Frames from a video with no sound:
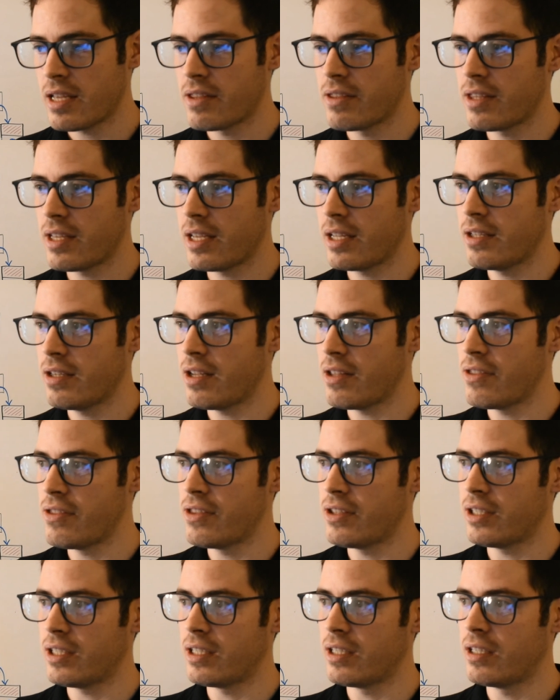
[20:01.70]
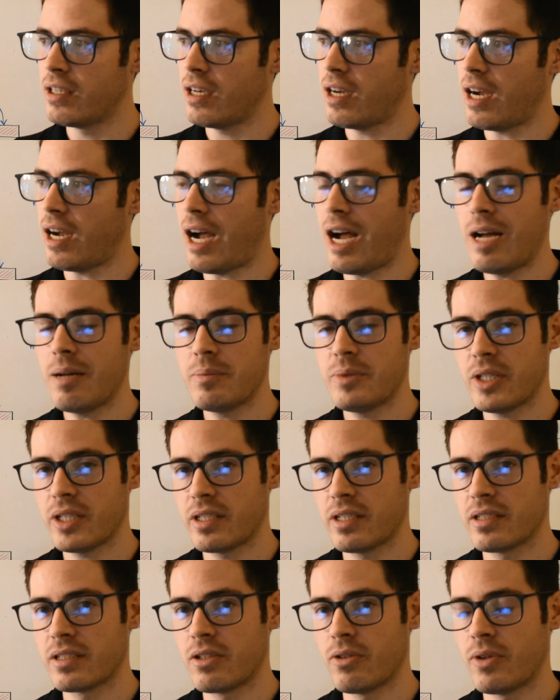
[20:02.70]
then the object
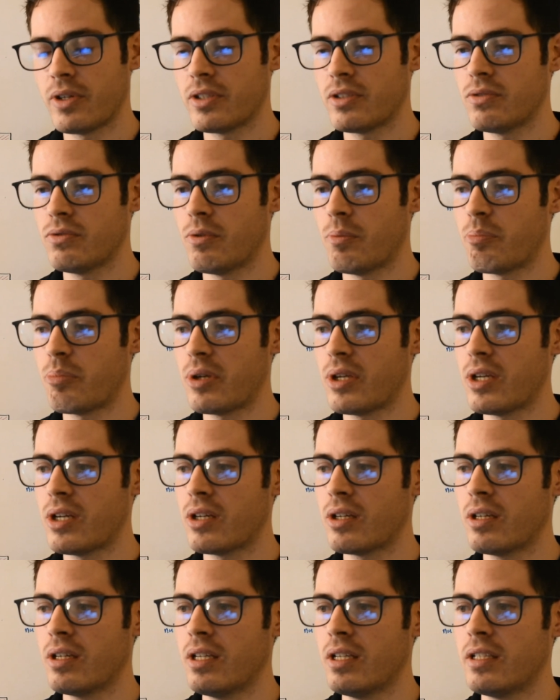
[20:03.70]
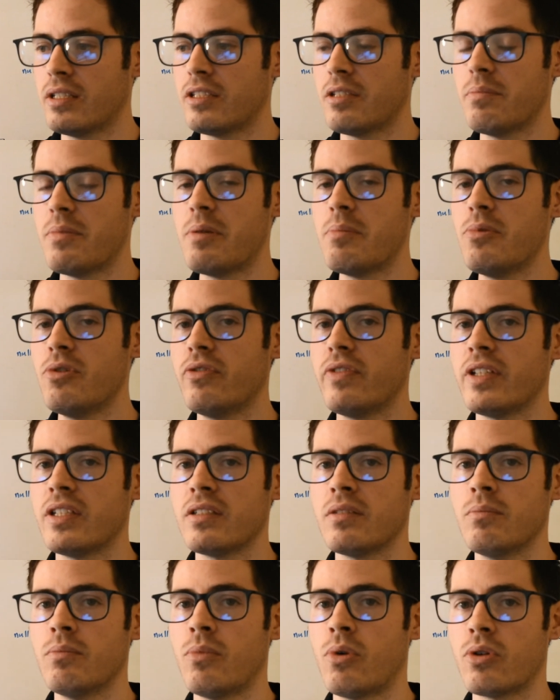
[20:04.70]
is going to appear to be
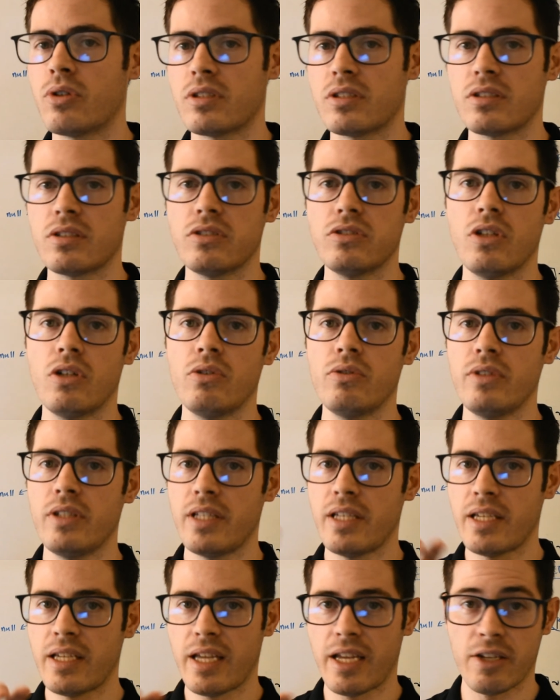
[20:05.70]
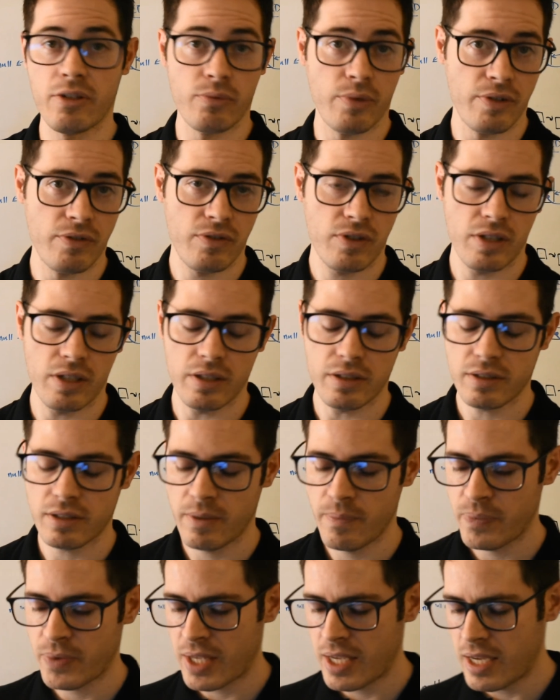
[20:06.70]
moving more slowly in reverse.
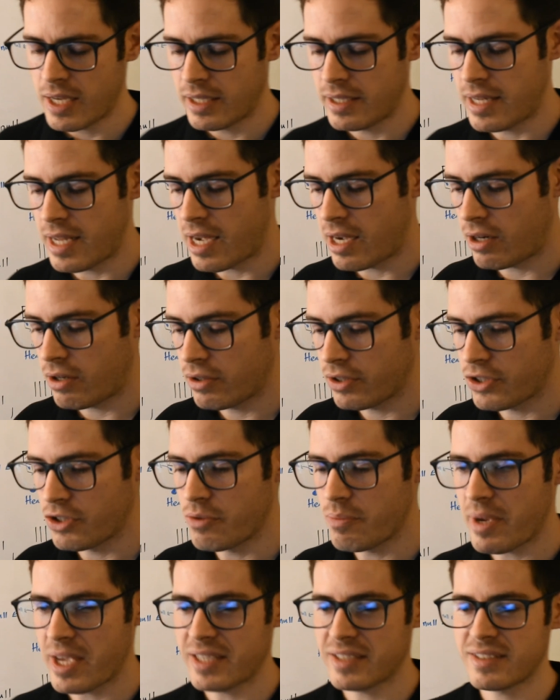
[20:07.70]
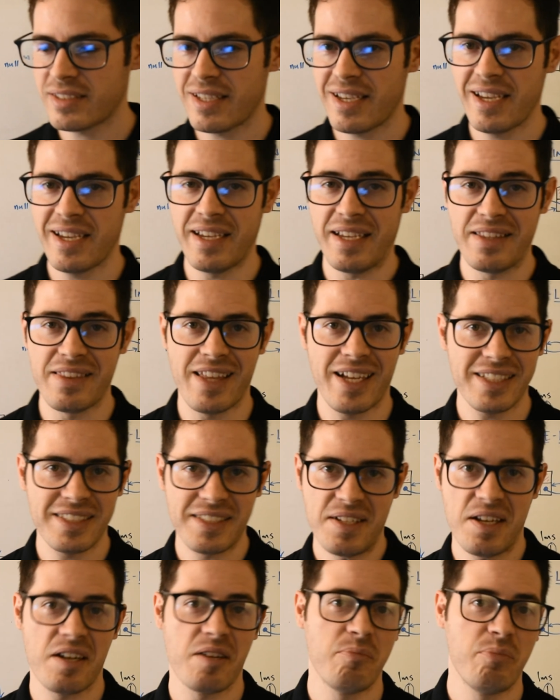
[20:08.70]
Now, you may say, that's
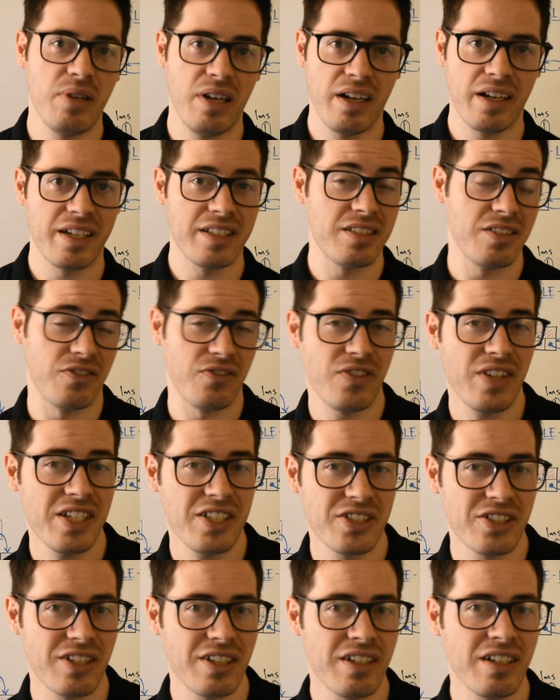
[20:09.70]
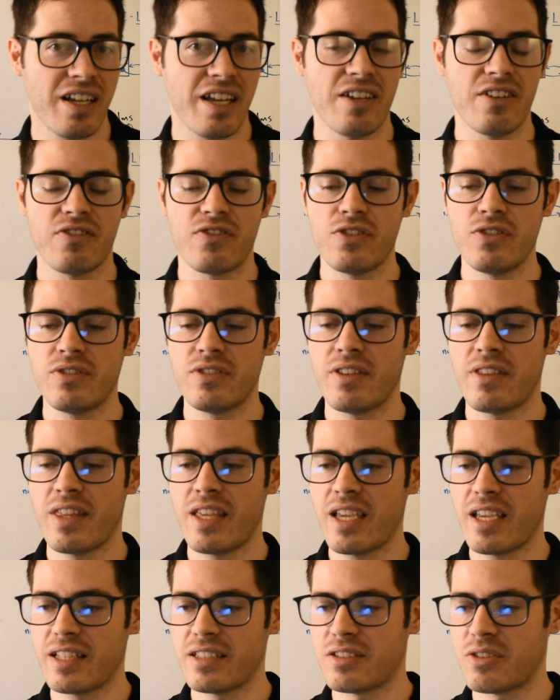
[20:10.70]
not a bug, it's a feature. If you
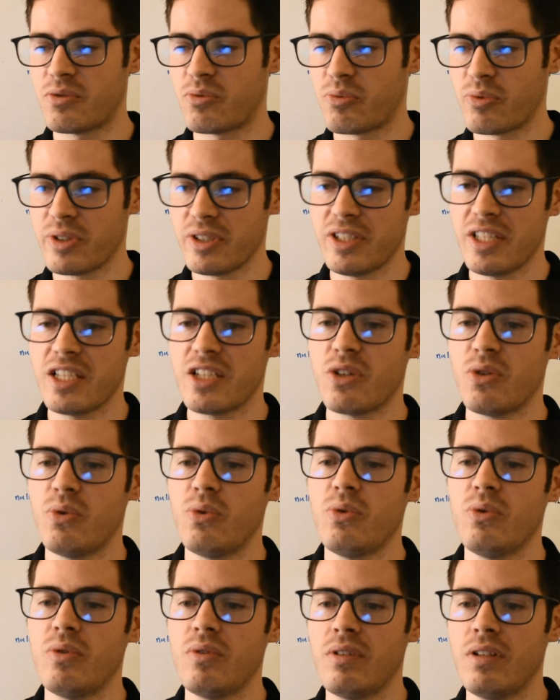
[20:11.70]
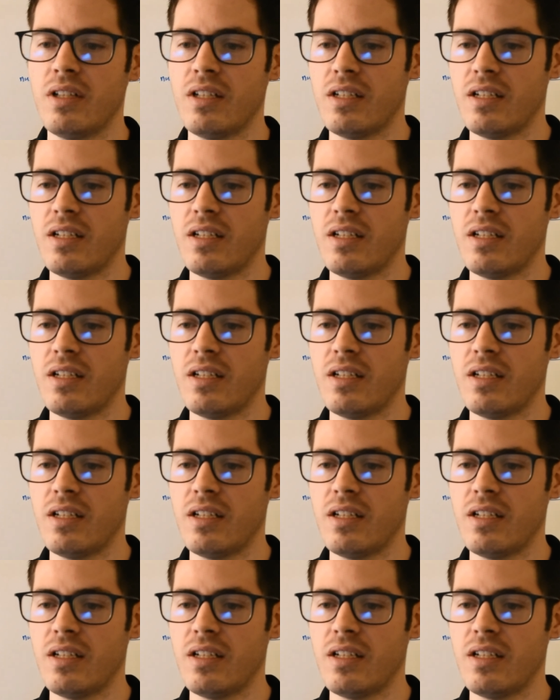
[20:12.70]
think it's a really cool